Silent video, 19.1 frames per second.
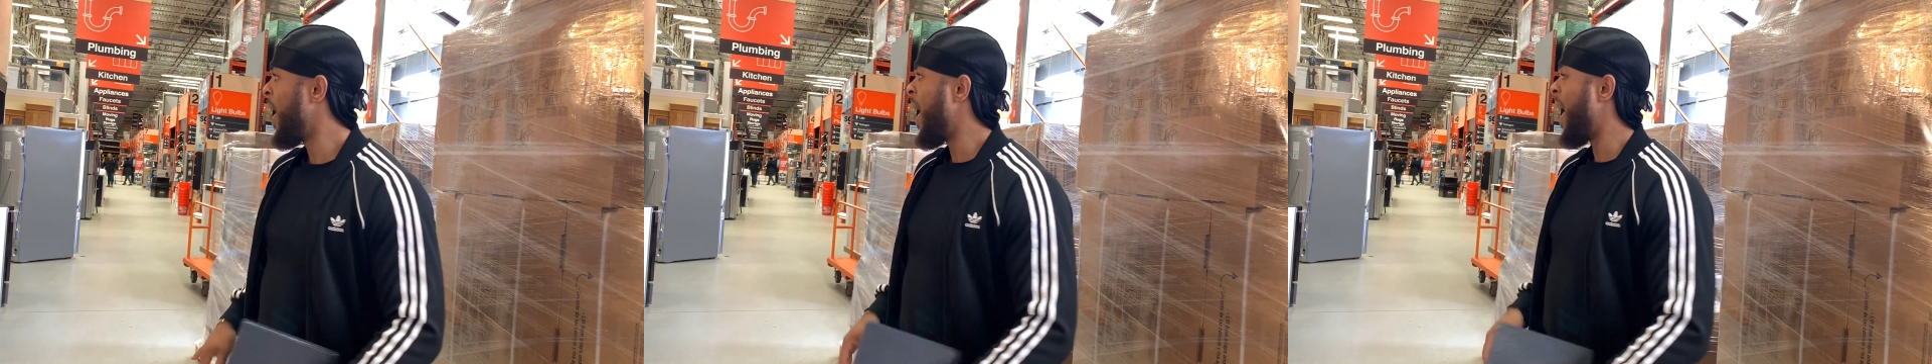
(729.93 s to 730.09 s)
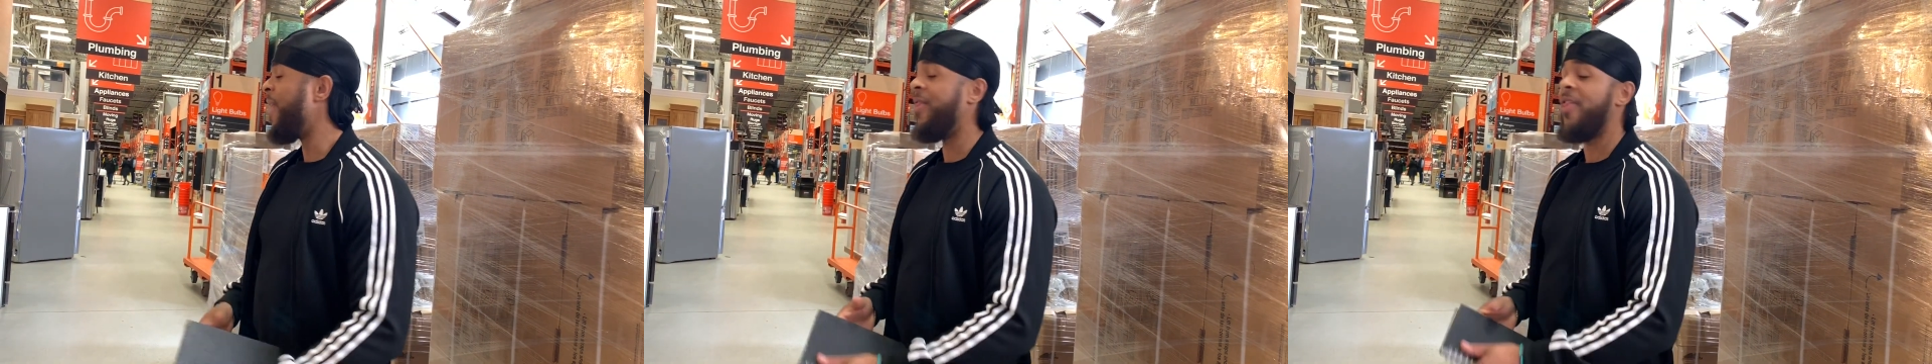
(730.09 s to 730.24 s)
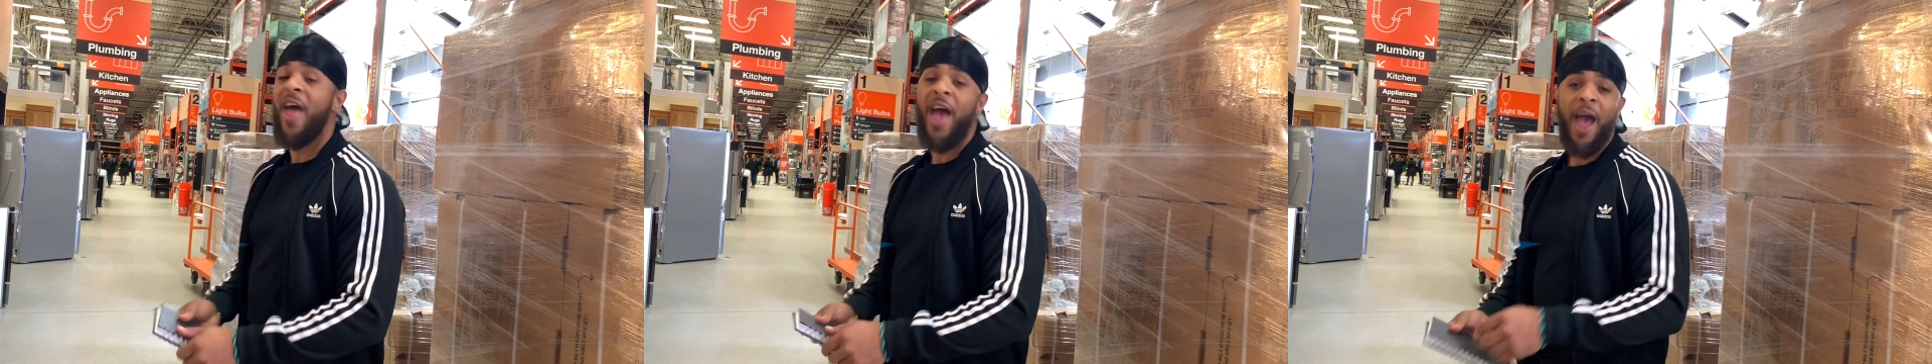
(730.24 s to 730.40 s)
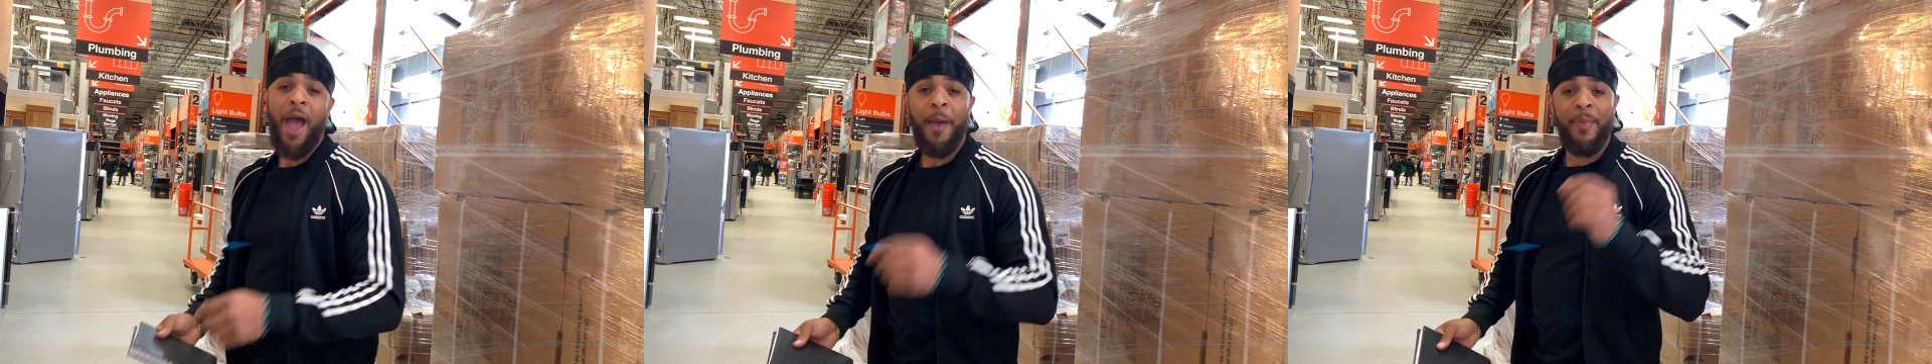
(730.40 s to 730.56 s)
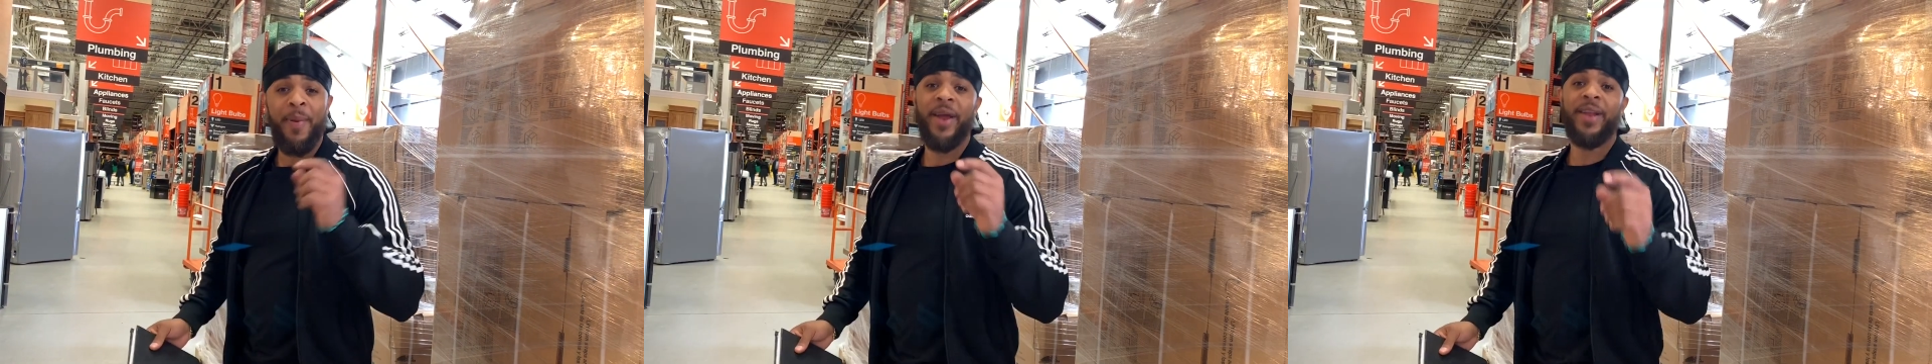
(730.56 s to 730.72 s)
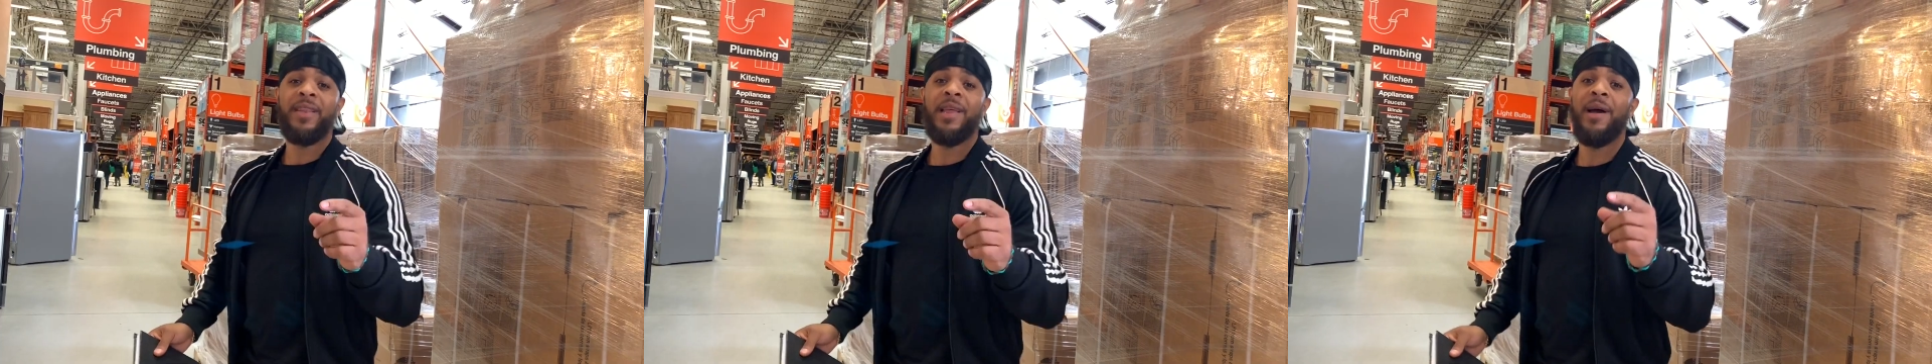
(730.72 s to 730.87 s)
And that I
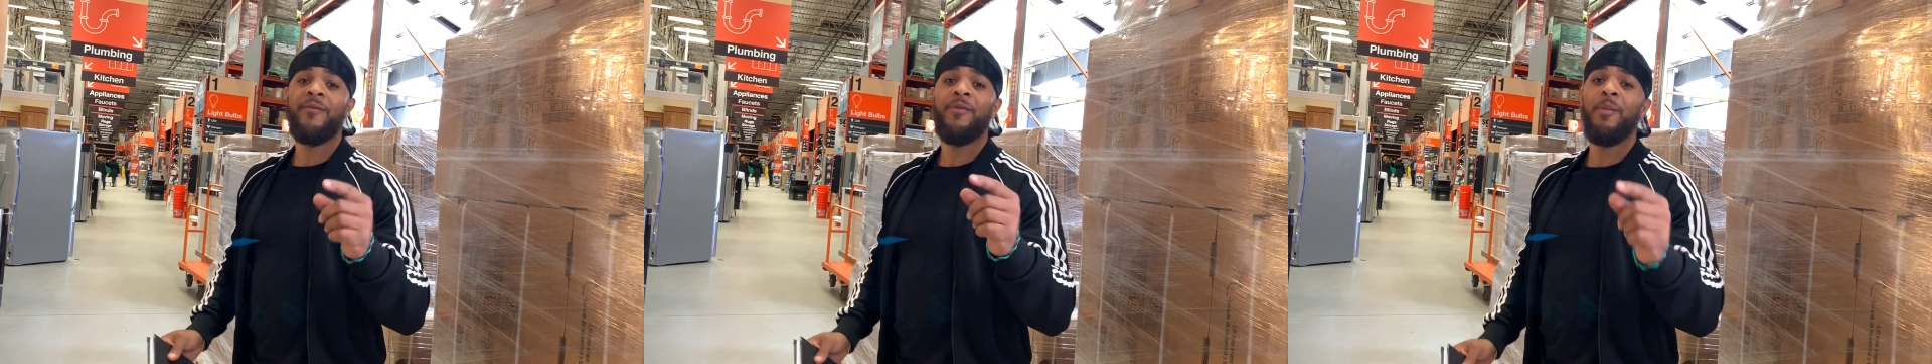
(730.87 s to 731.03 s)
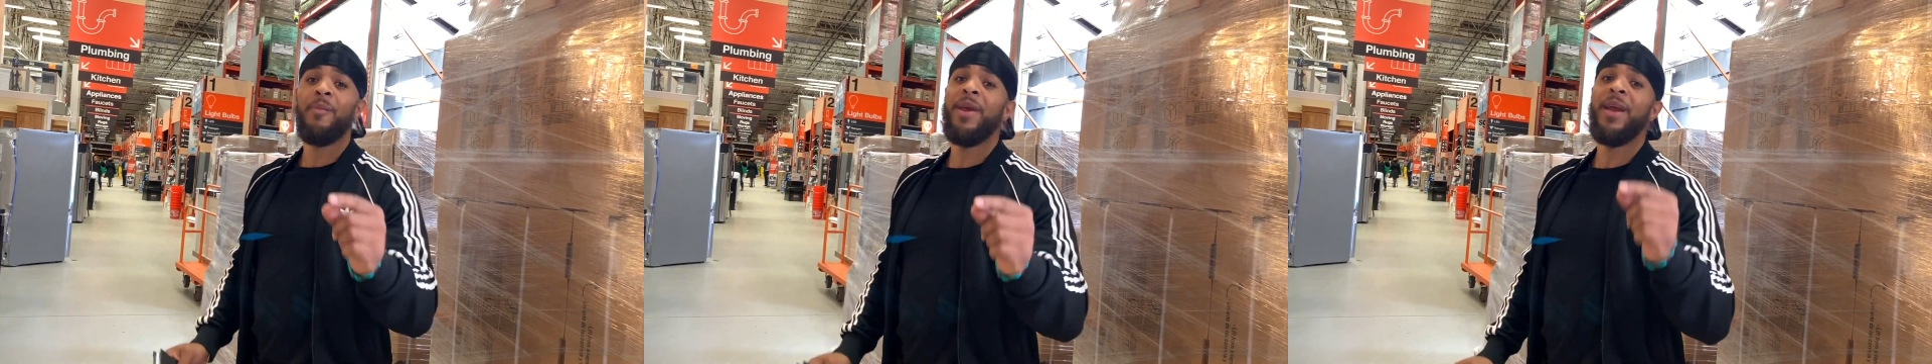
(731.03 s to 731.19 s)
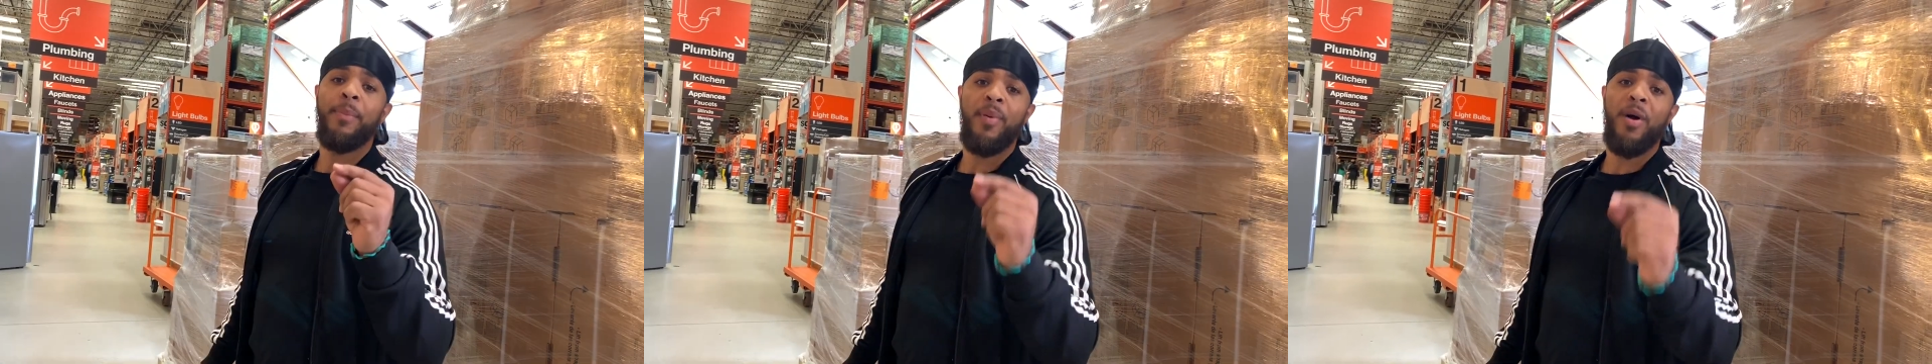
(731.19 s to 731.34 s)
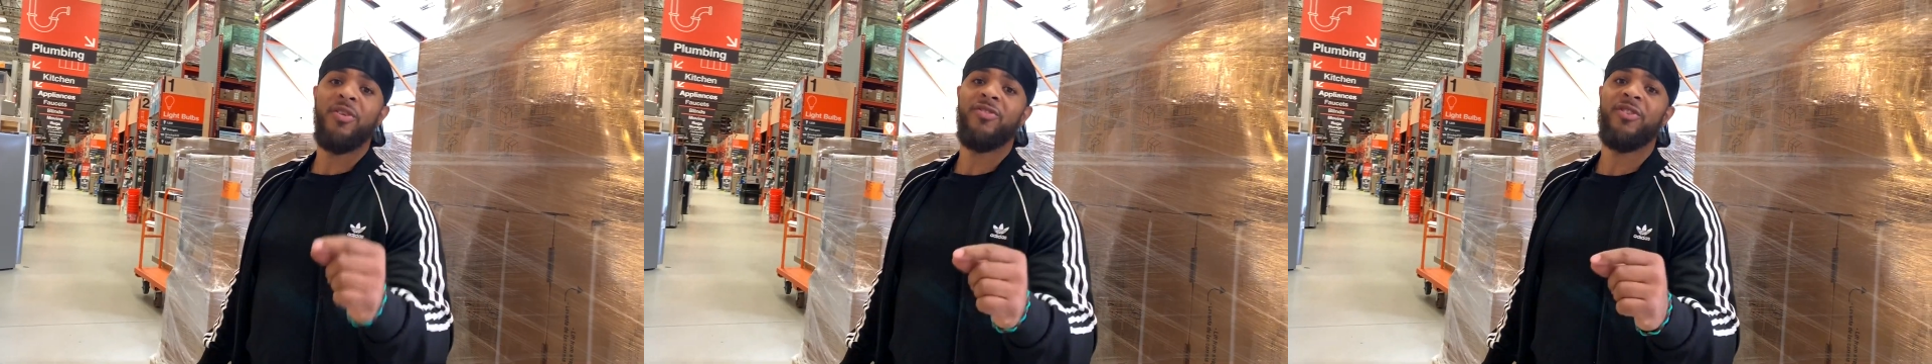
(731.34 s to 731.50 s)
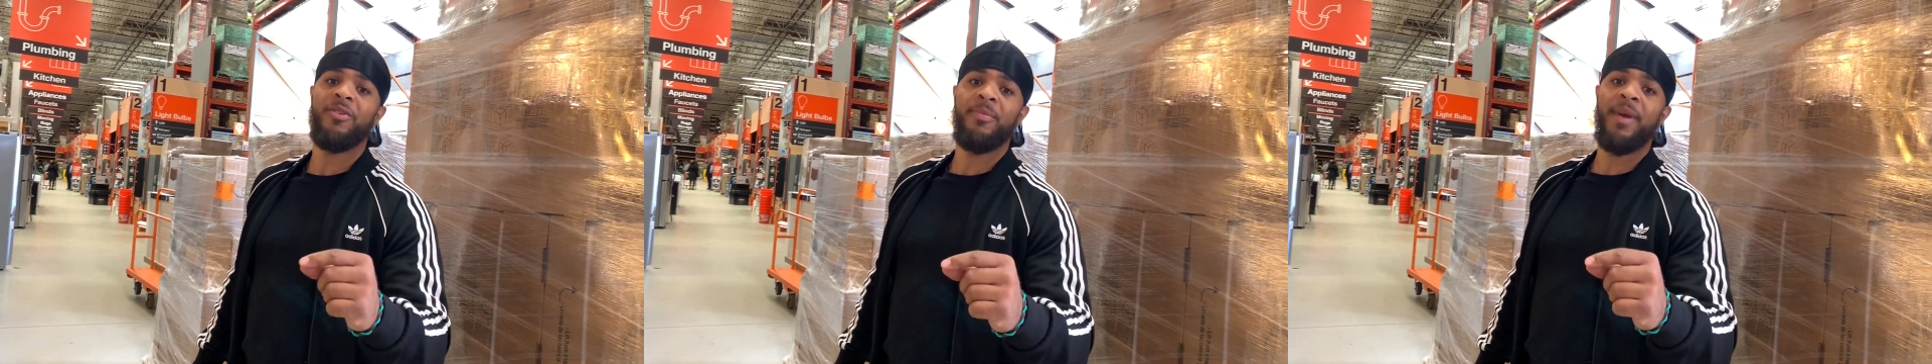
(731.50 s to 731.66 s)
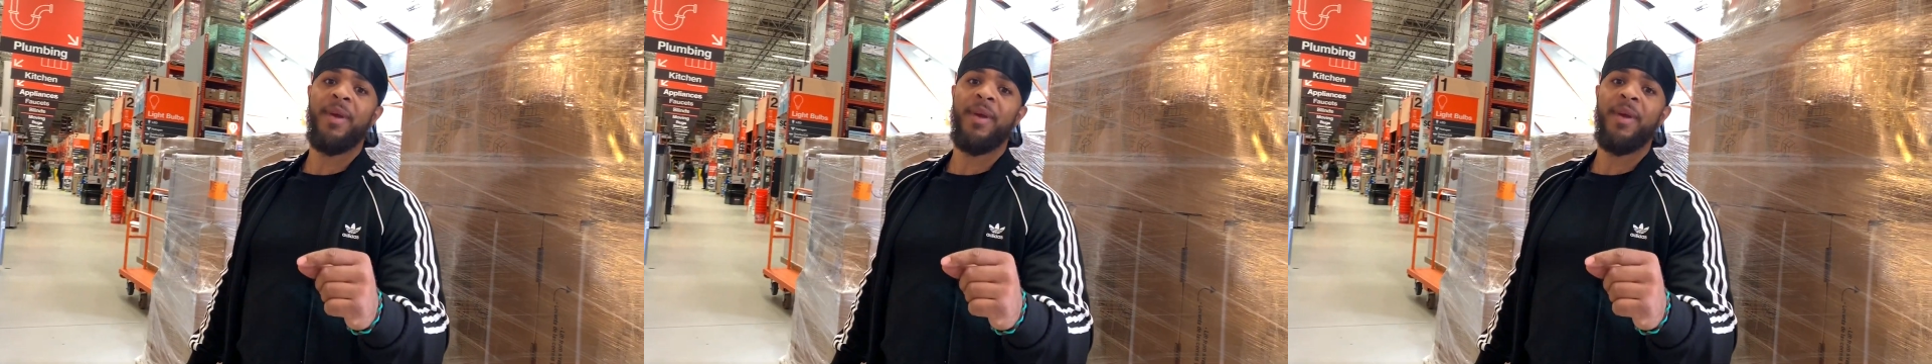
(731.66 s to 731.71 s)
picked up from being project